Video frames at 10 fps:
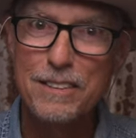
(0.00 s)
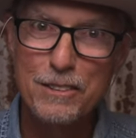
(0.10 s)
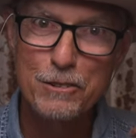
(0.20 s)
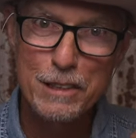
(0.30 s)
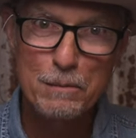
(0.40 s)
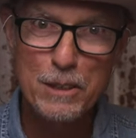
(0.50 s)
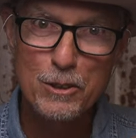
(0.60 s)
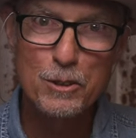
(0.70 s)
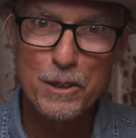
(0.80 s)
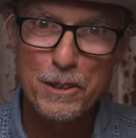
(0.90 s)
You give me a
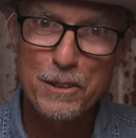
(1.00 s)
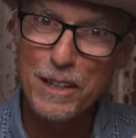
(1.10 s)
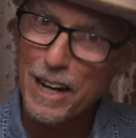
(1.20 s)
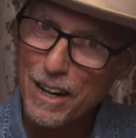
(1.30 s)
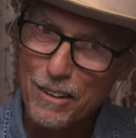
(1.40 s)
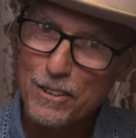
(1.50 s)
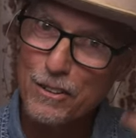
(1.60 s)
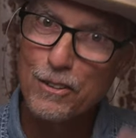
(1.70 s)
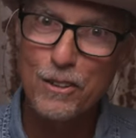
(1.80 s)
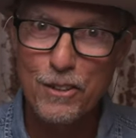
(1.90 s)
Toyota, I'll
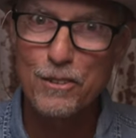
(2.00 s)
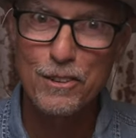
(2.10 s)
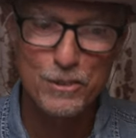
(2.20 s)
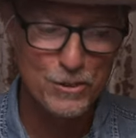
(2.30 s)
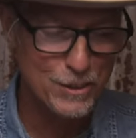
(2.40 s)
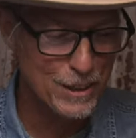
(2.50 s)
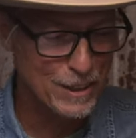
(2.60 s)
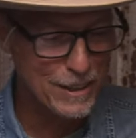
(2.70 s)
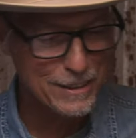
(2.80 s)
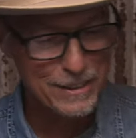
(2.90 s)
grow those
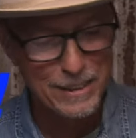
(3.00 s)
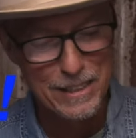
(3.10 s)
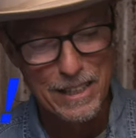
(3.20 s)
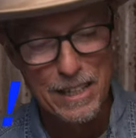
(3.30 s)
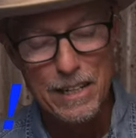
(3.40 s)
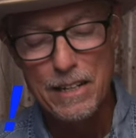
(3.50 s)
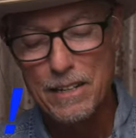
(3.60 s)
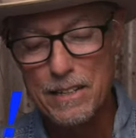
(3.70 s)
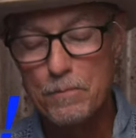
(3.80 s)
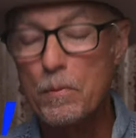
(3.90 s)
dreadlocks.
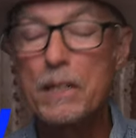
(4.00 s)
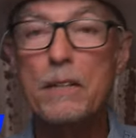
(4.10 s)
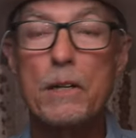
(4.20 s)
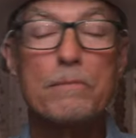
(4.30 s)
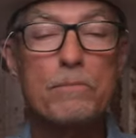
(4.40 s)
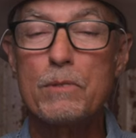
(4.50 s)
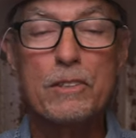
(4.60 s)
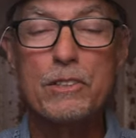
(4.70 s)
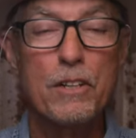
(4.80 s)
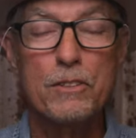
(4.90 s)
But anyway,
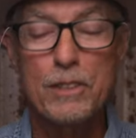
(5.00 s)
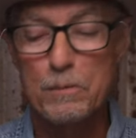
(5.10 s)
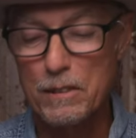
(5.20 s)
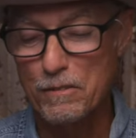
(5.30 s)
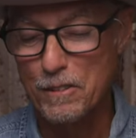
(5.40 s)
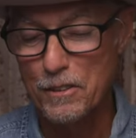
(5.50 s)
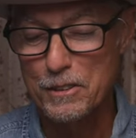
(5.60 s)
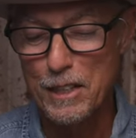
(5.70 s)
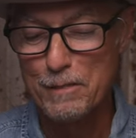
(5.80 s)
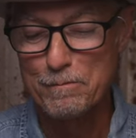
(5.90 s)
that's another subject for another
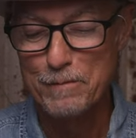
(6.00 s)
time.